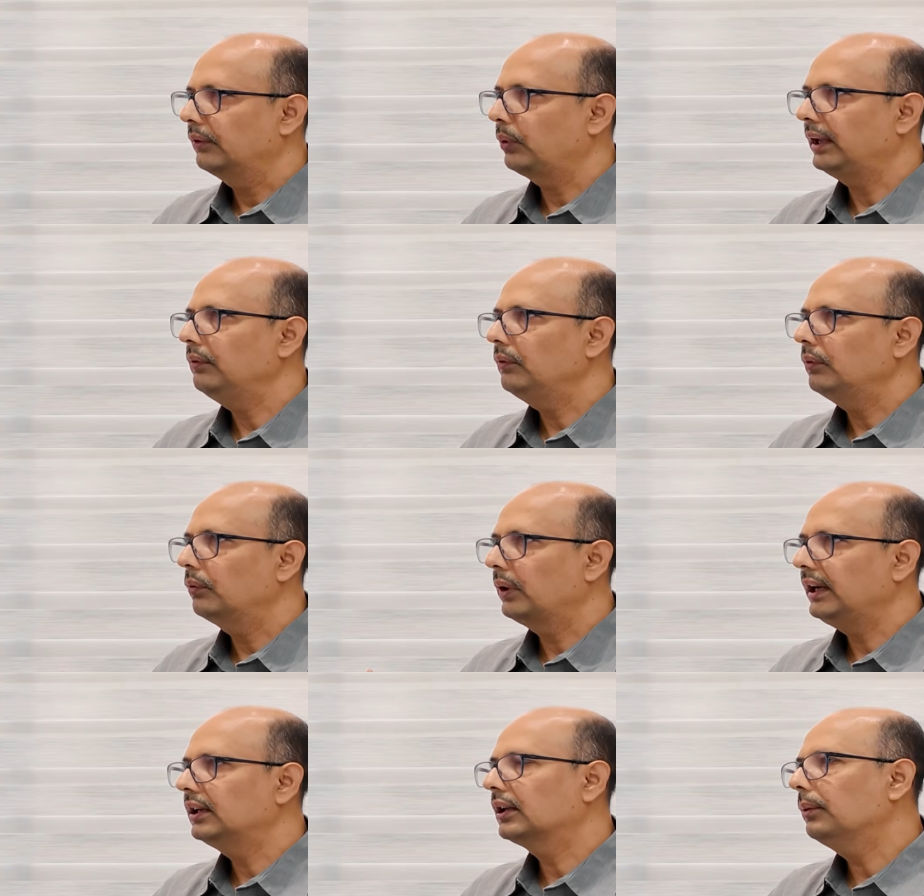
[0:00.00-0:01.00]

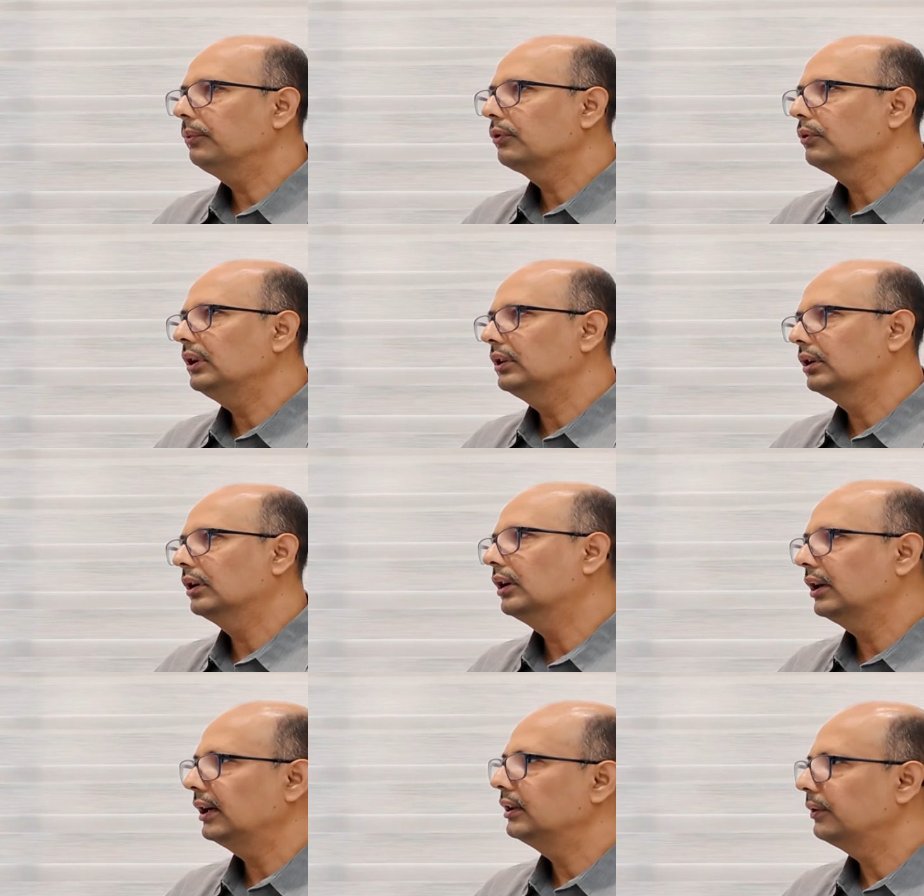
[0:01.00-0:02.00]
When it comes to the
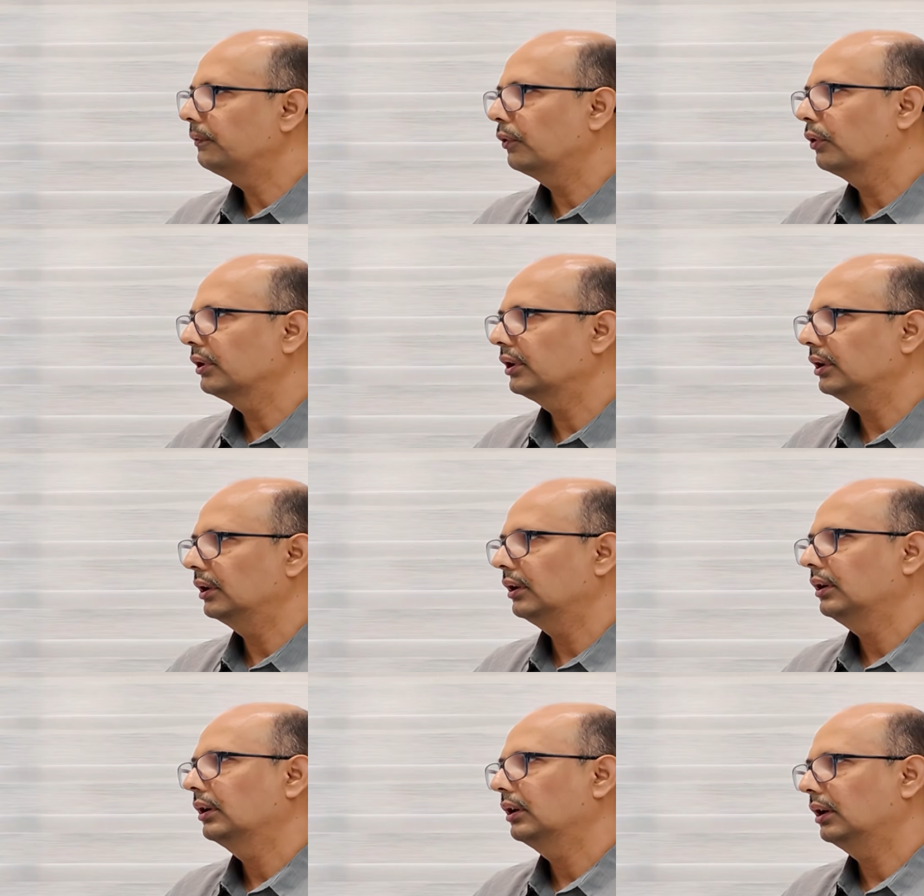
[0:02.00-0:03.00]
third and the fourth
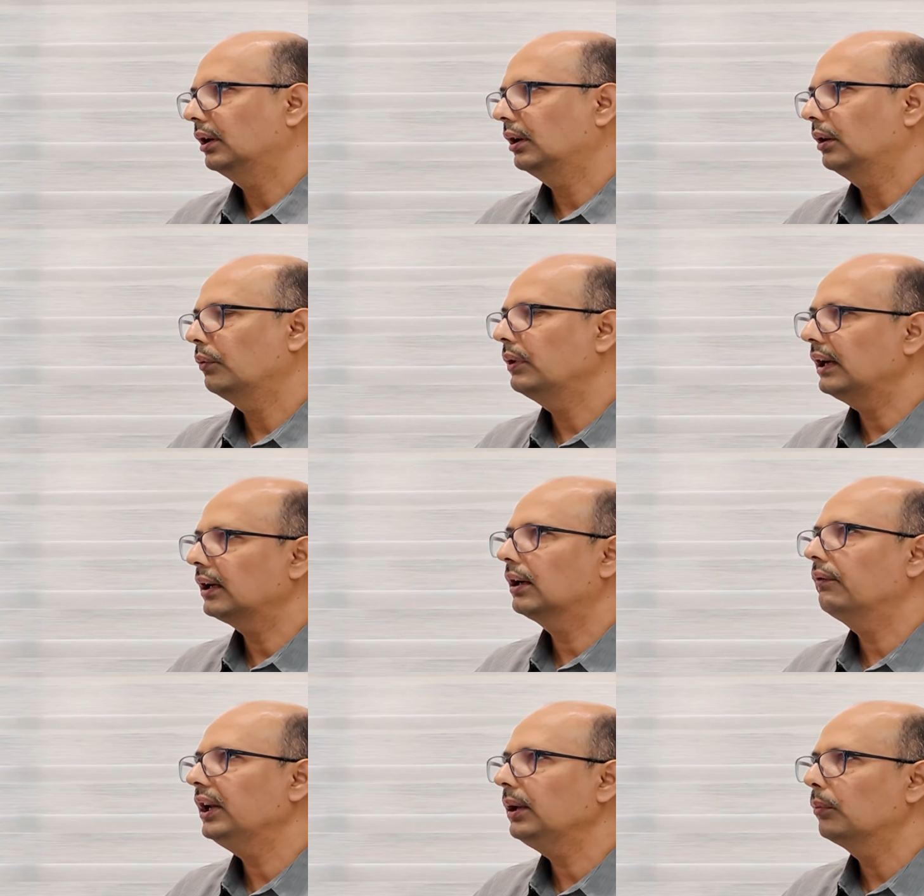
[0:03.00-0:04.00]
year, we are
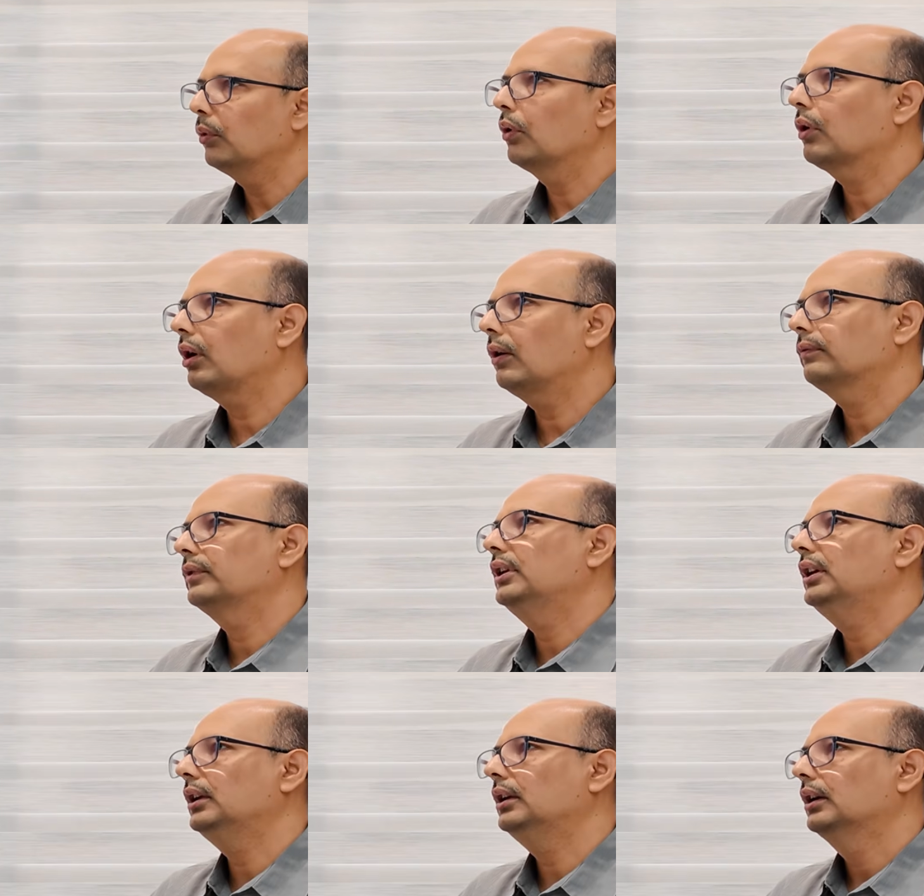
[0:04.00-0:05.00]
covering more of
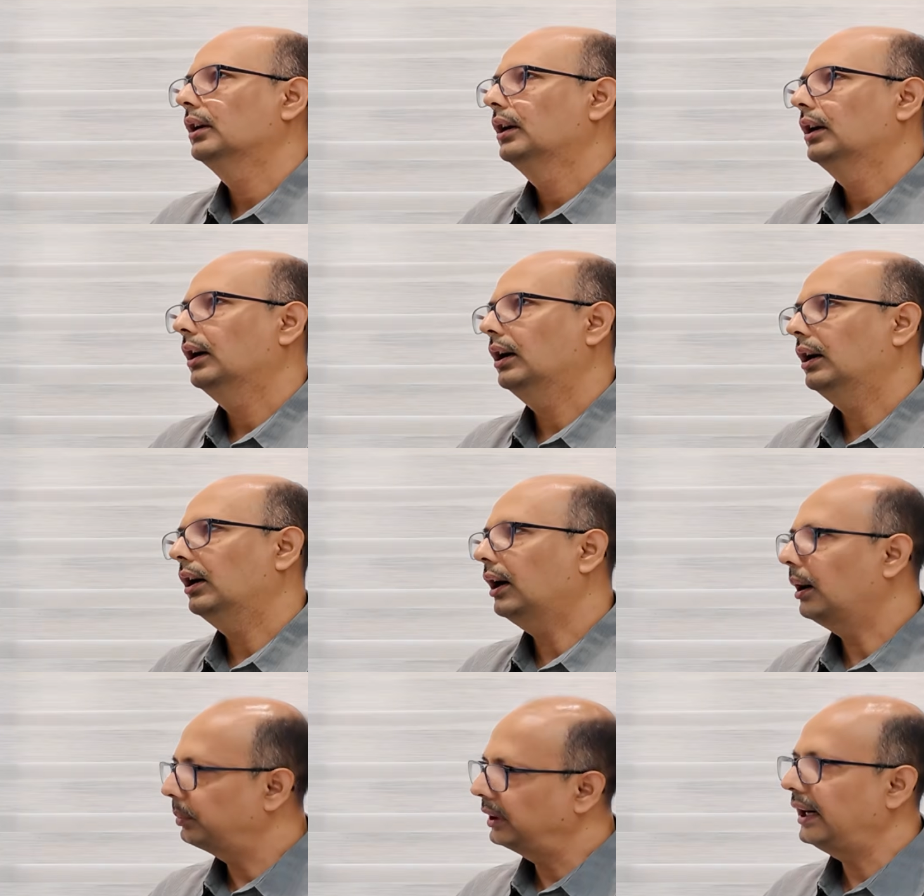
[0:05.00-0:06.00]
the
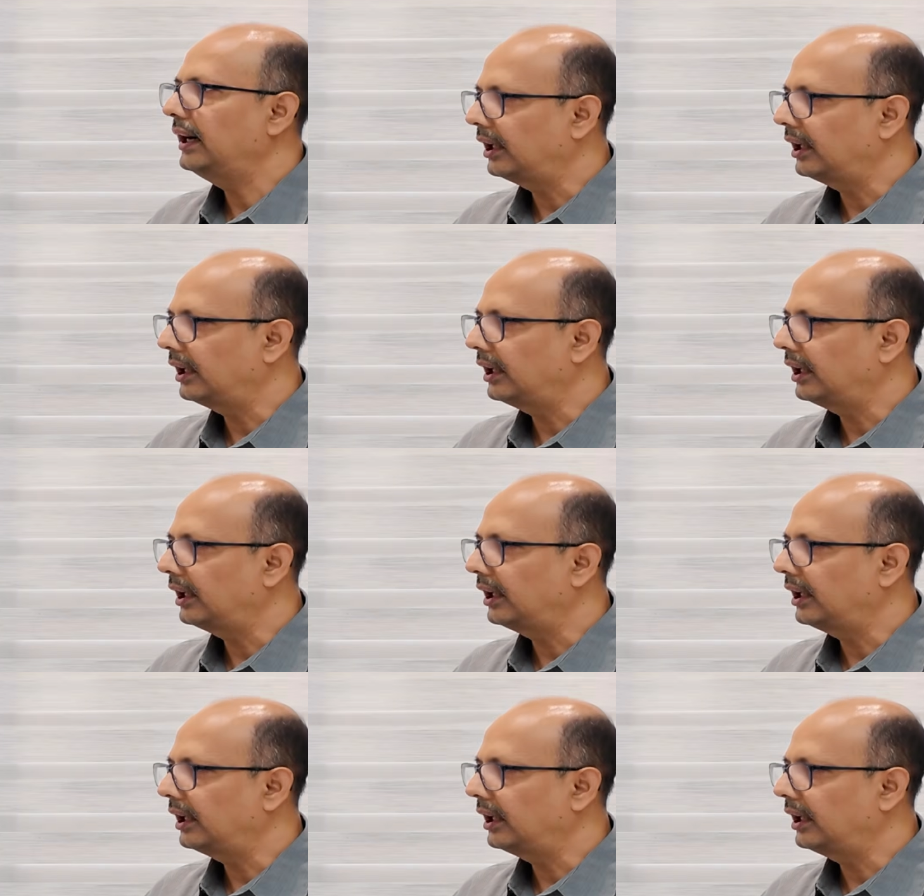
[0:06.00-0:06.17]
applied